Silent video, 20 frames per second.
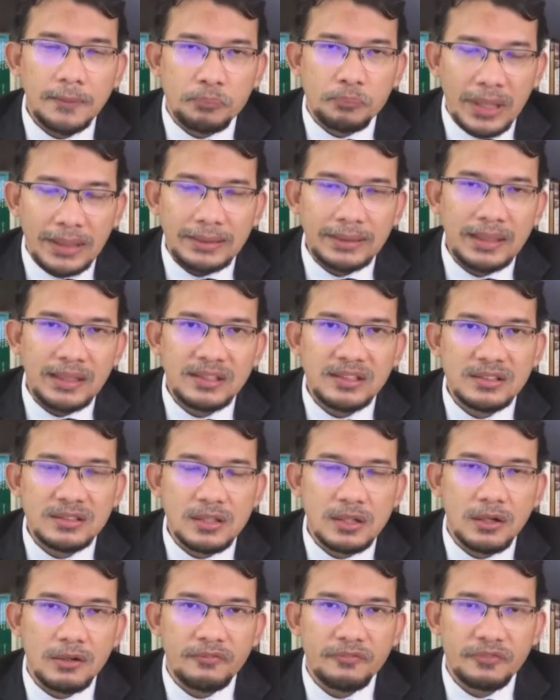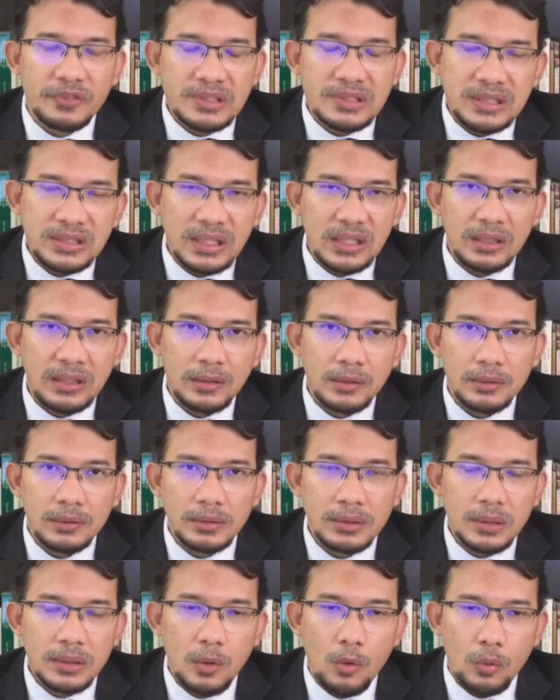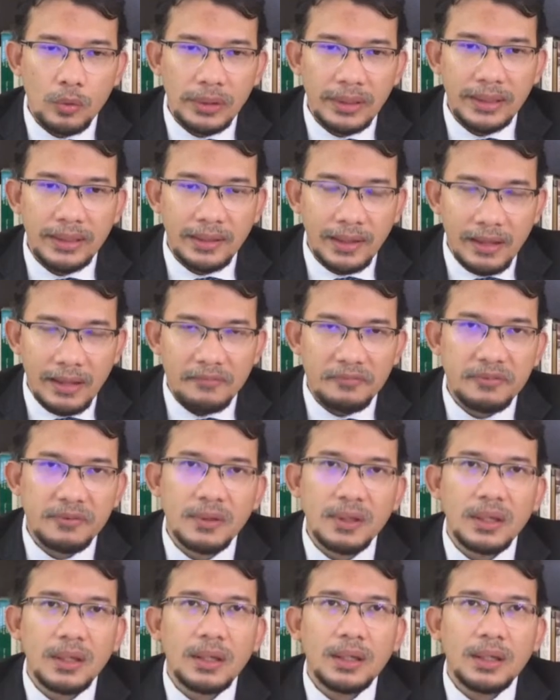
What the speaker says: practice of visiting holy graves.